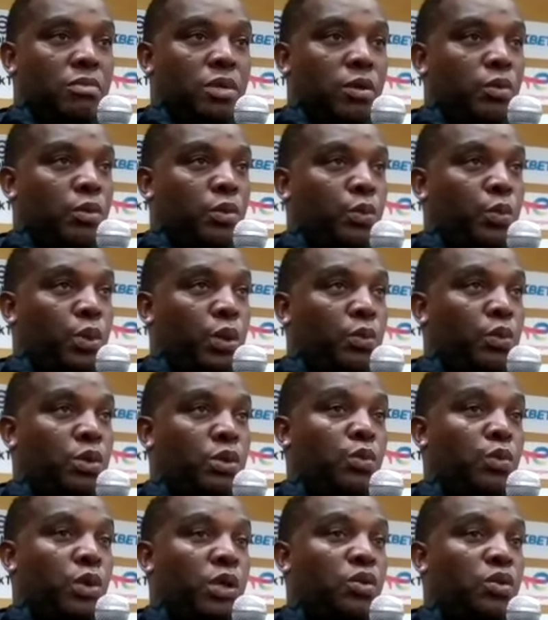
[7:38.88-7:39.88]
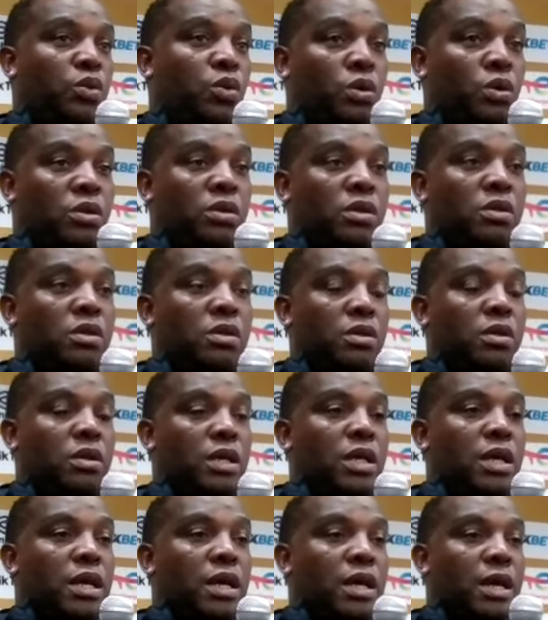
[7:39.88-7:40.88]
we we would we thought
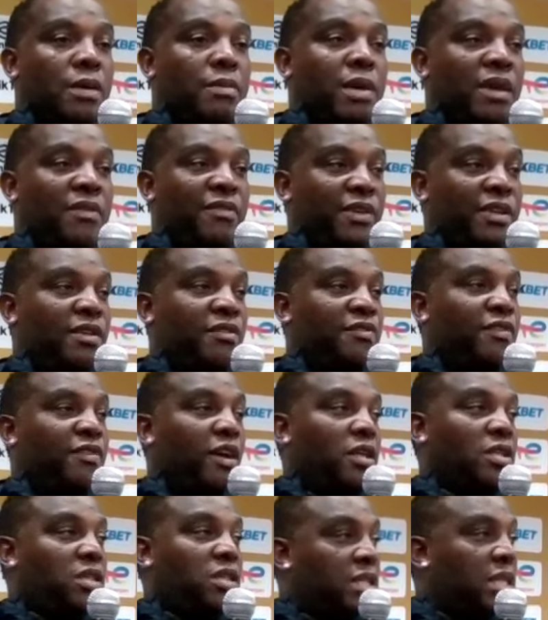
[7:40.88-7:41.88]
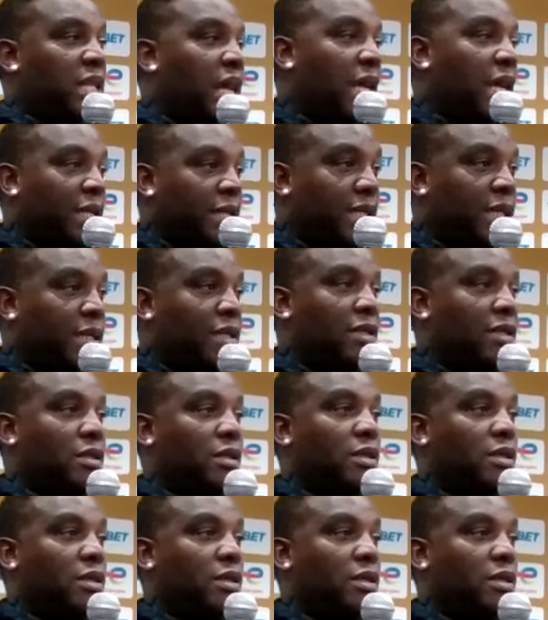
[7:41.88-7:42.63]
um, having a false nine,